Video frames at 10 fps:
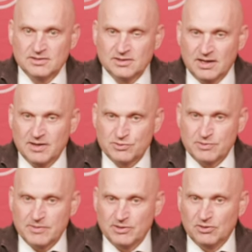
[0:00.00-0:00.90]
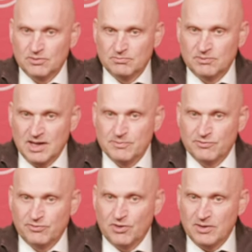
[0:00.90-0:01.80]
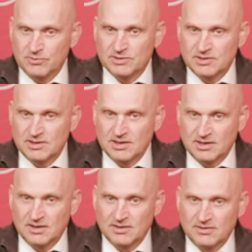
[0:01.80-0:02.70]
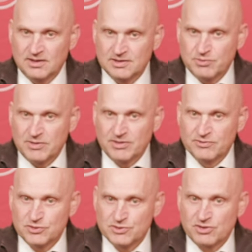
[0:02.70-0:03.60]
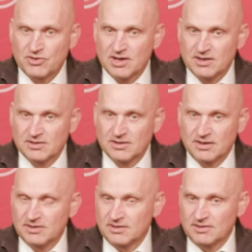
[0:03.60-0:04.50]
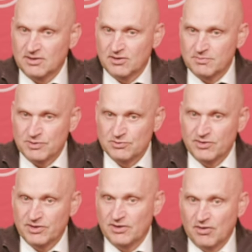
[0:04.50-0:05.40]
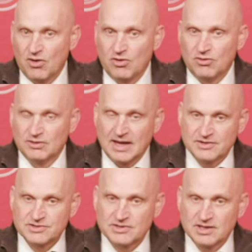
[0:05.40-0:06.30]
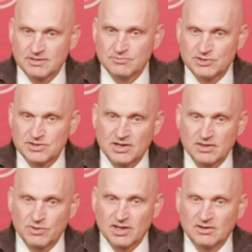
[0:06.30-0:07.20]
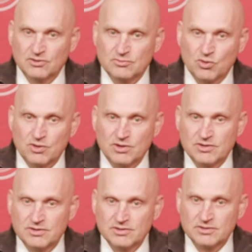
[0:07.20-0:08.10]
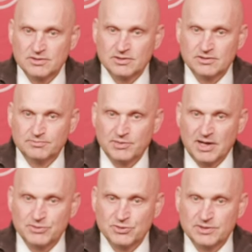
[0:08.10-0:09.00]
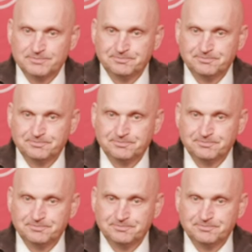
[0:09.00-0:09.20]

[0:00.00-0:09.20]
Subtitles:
Tonight was probably a little ebb and flow. I think he's probably giving us too much credit. I didn't think our compete was very good at all last night. But tonight we had a little more pop to it.